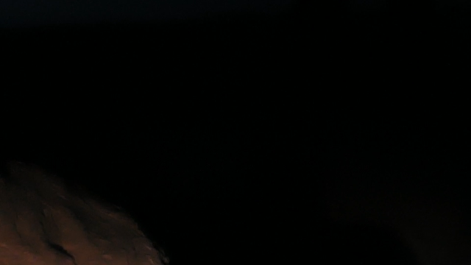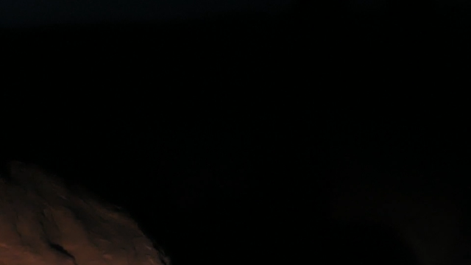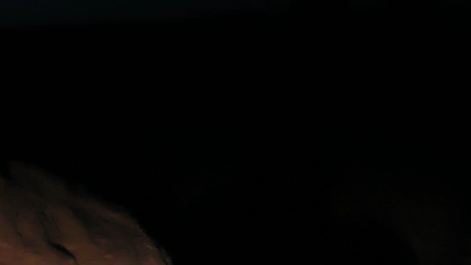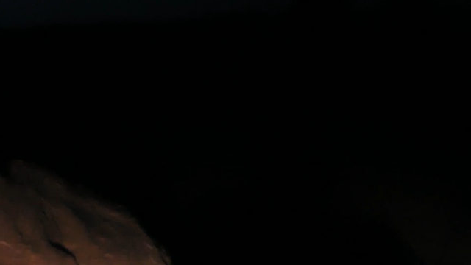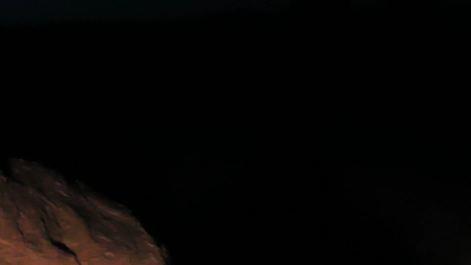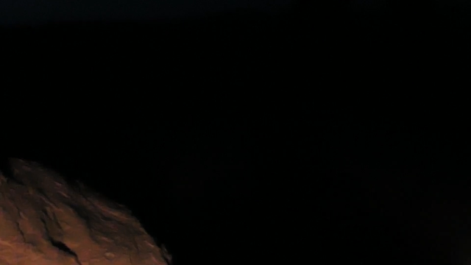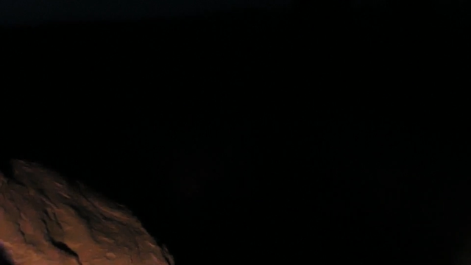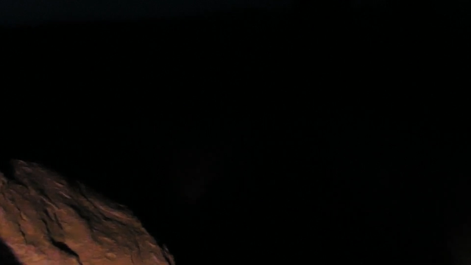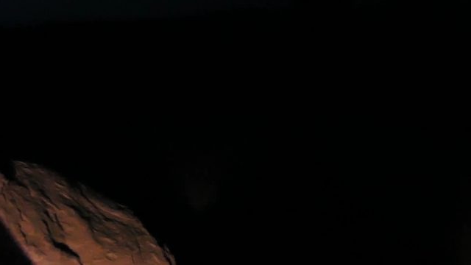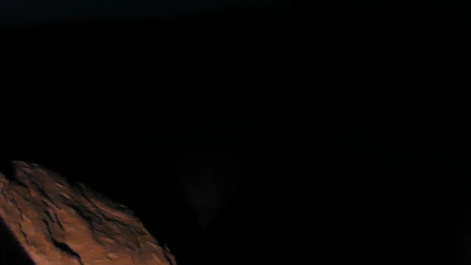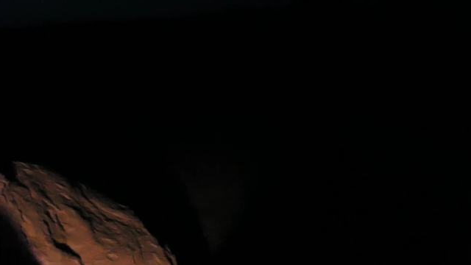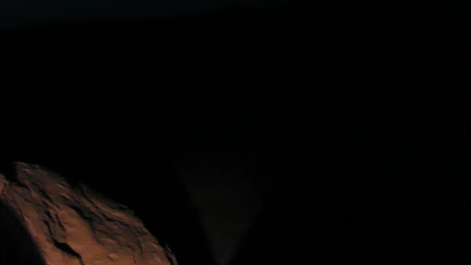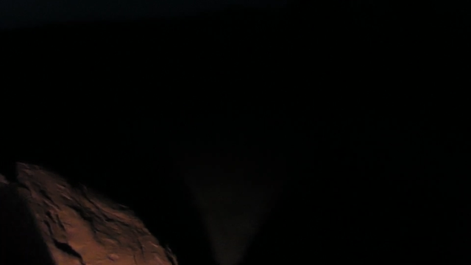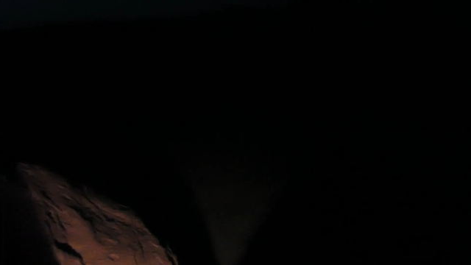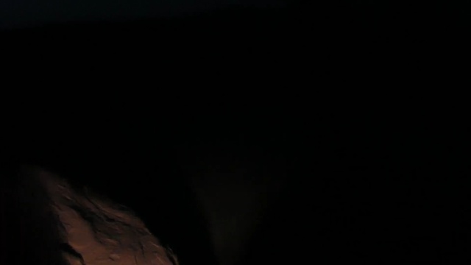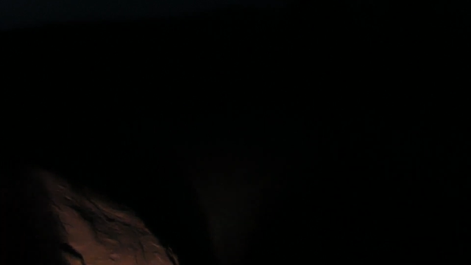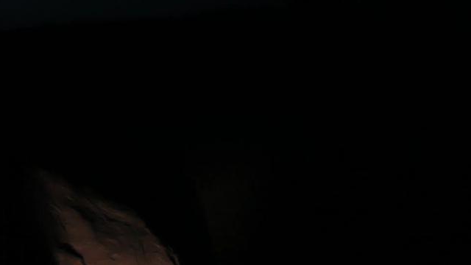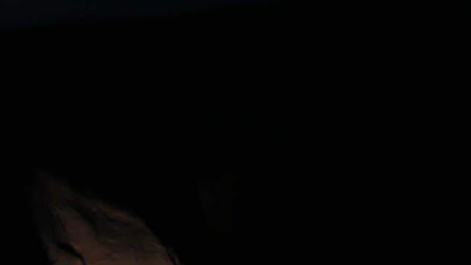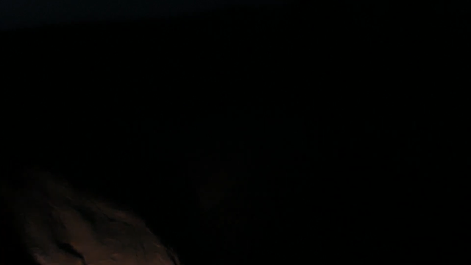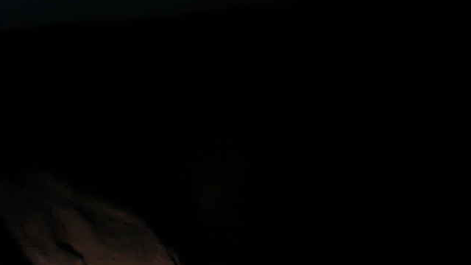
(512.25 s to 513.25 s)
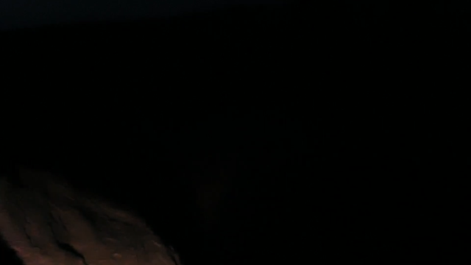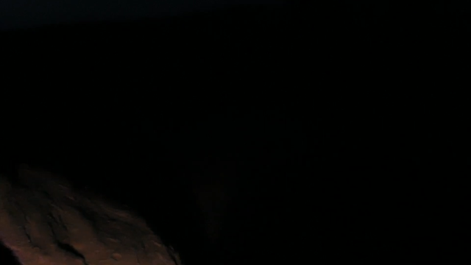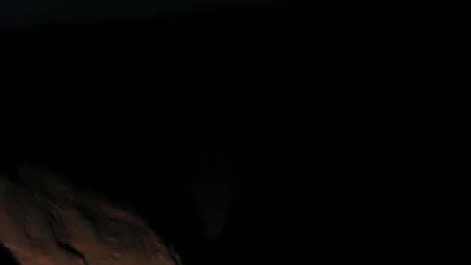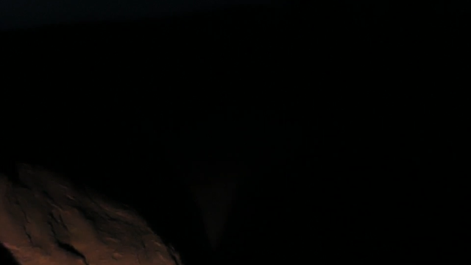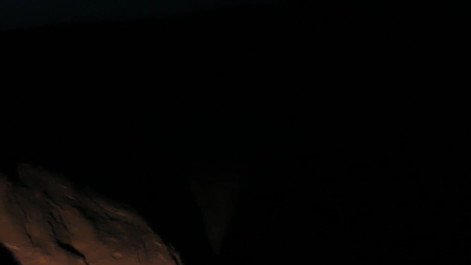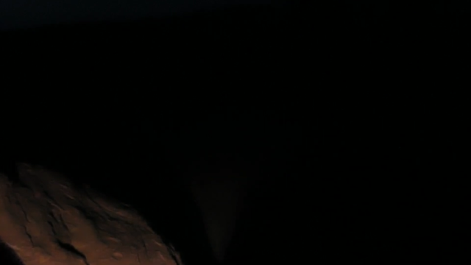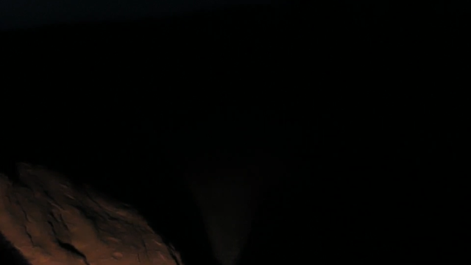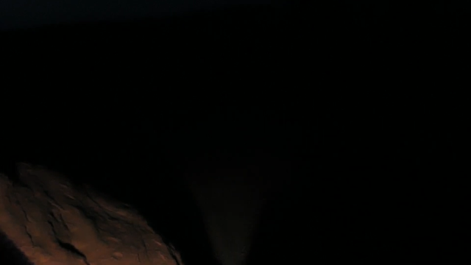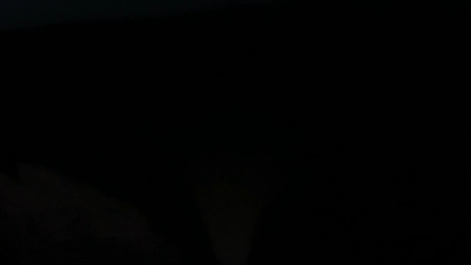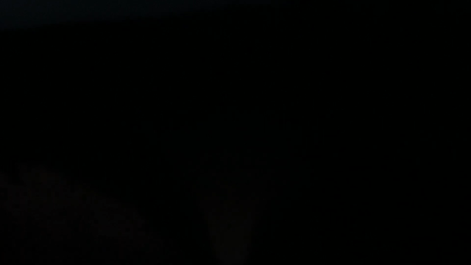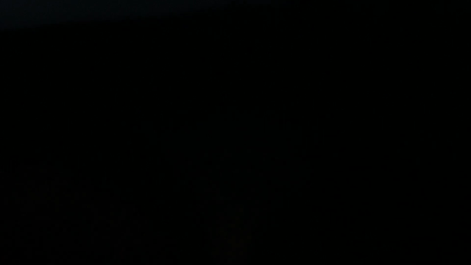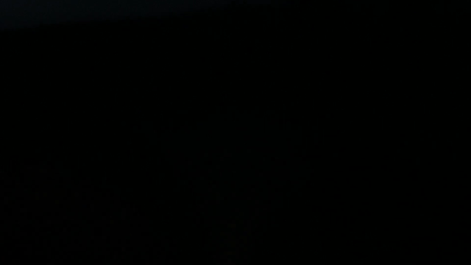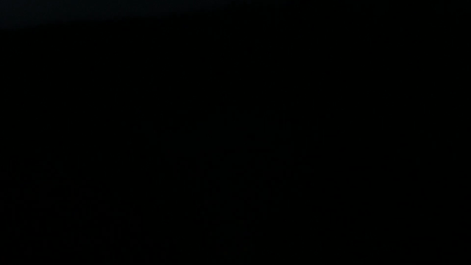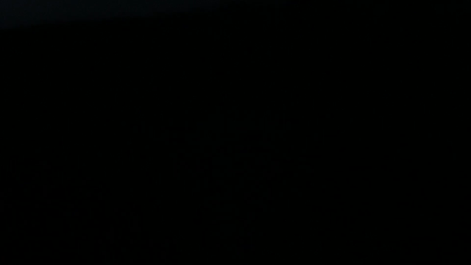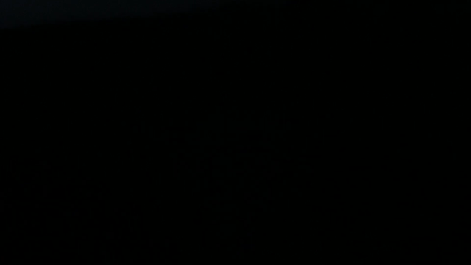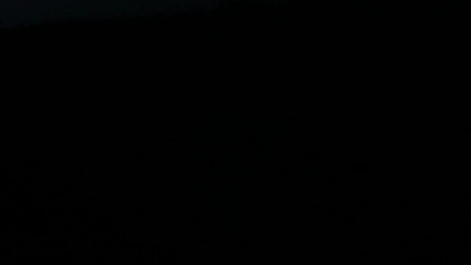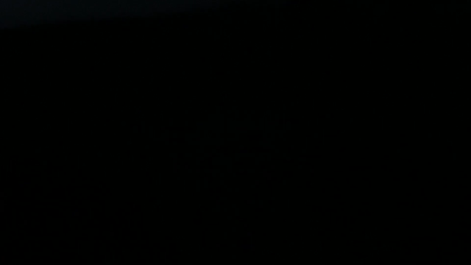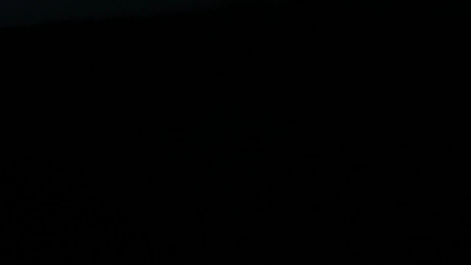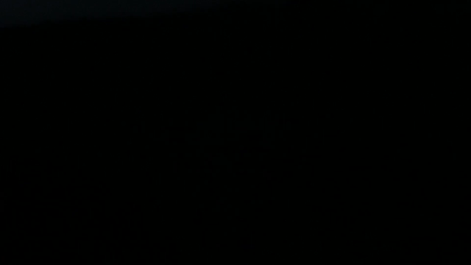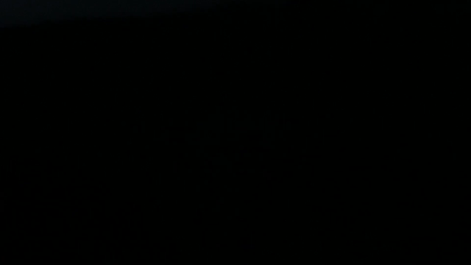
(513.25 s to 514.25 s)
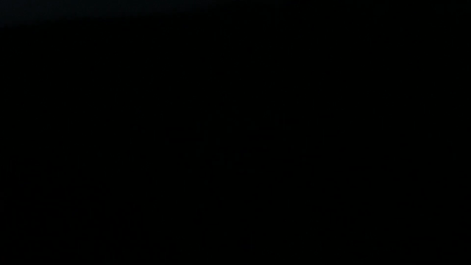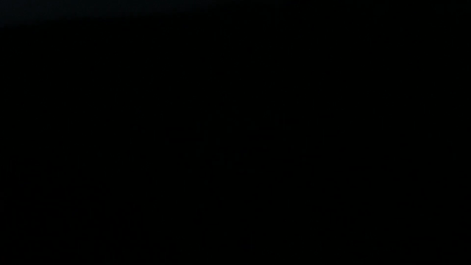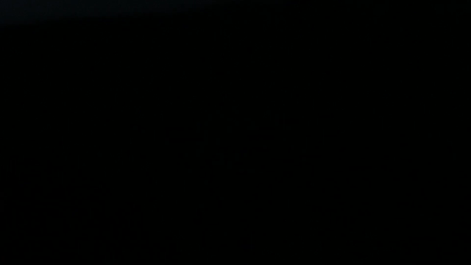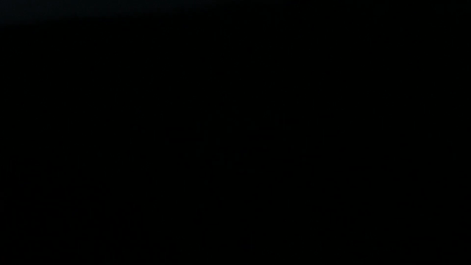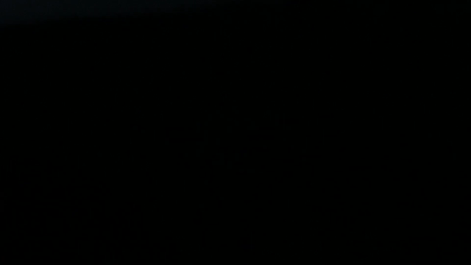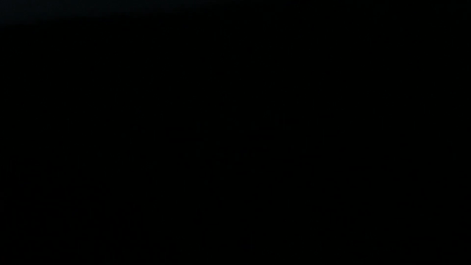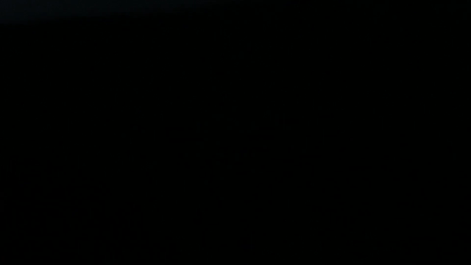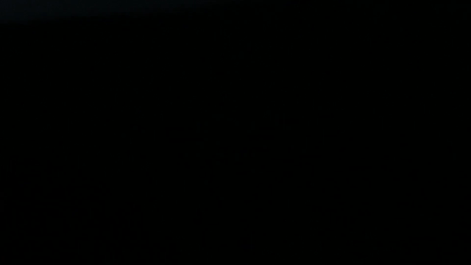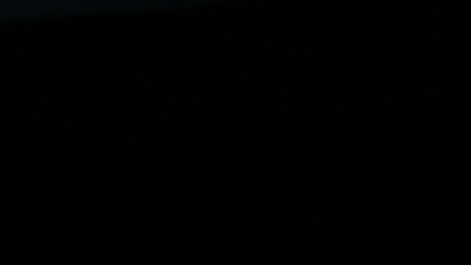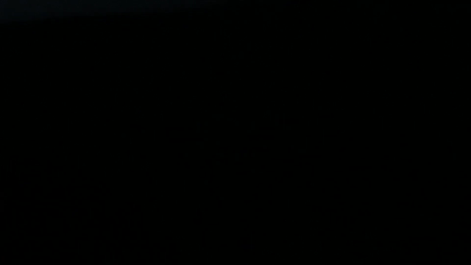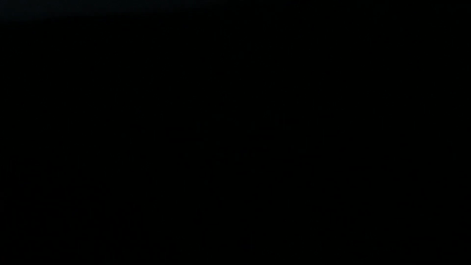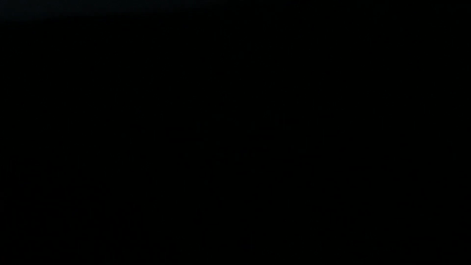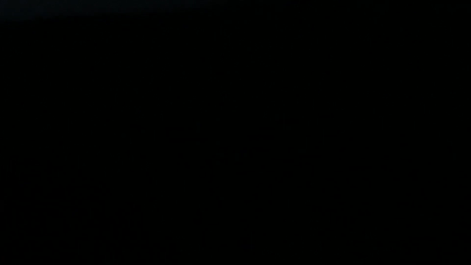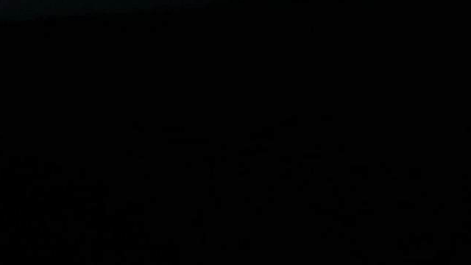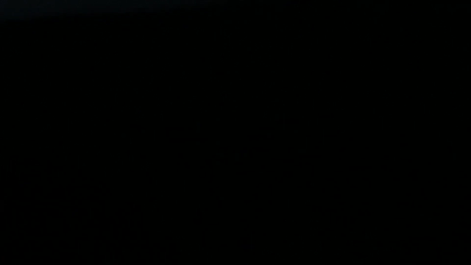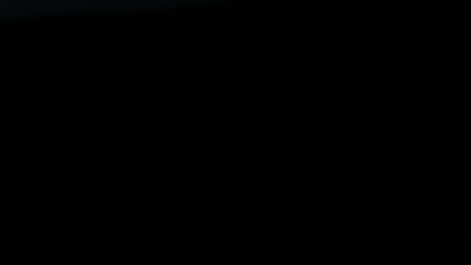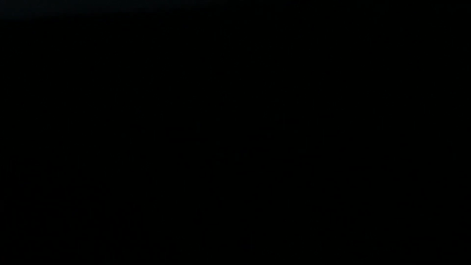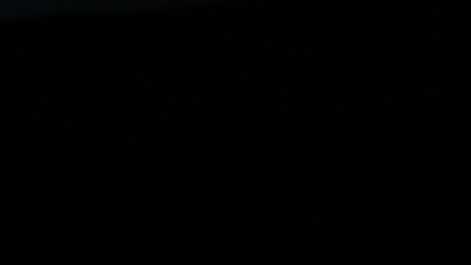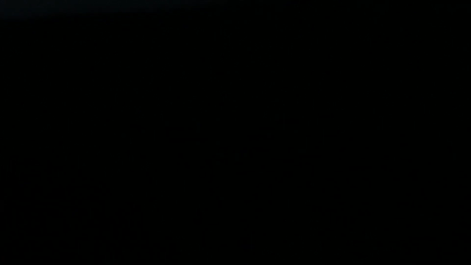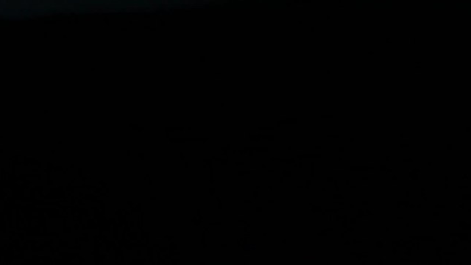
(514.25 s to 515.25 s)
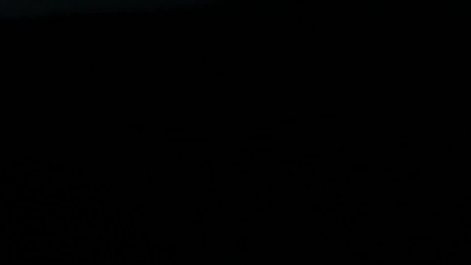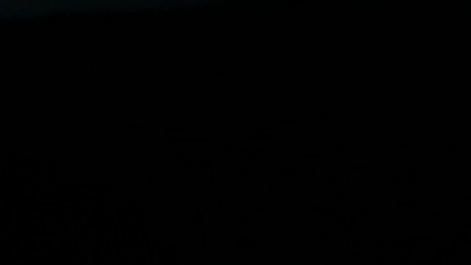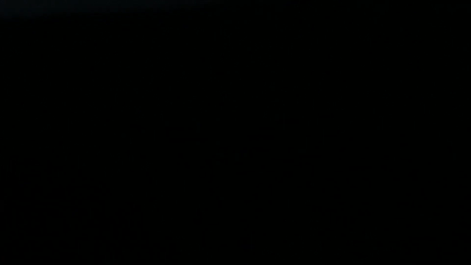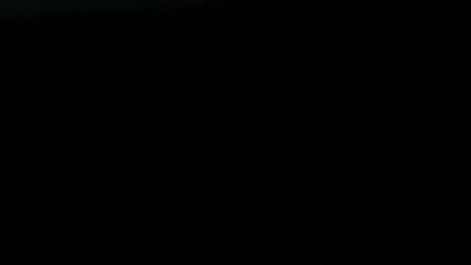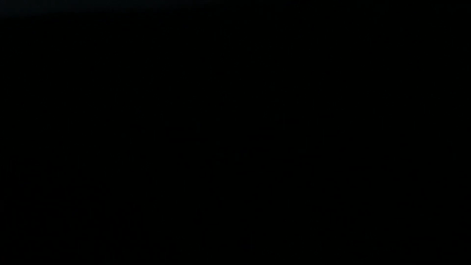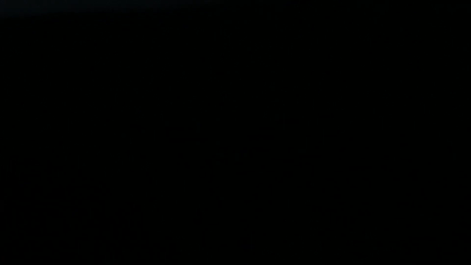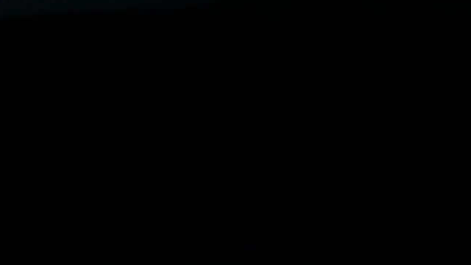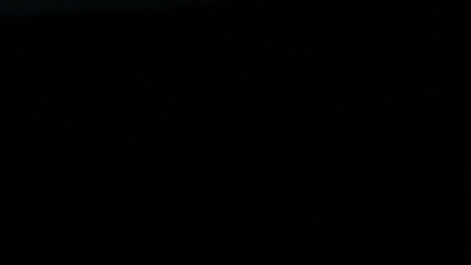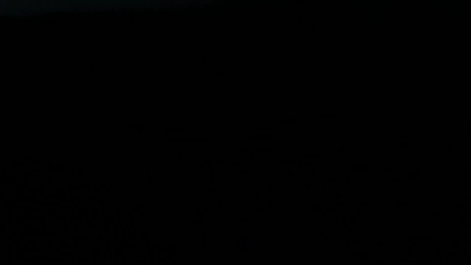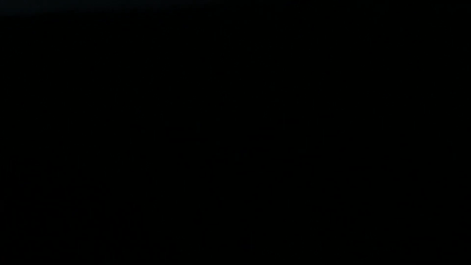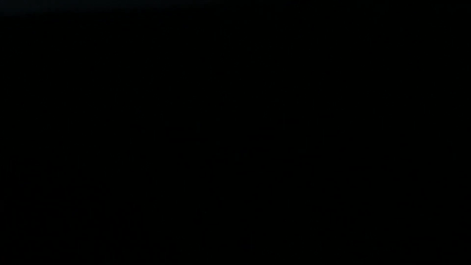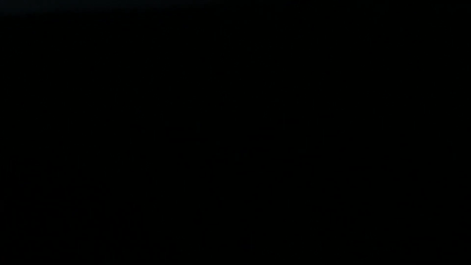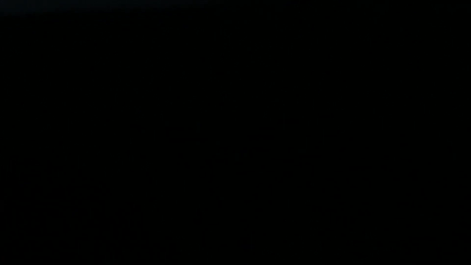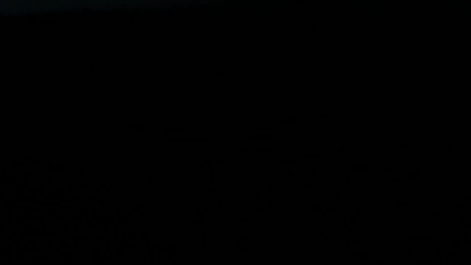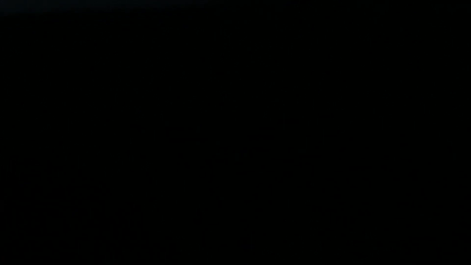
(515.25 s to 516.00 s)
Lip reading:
(no speaker visible)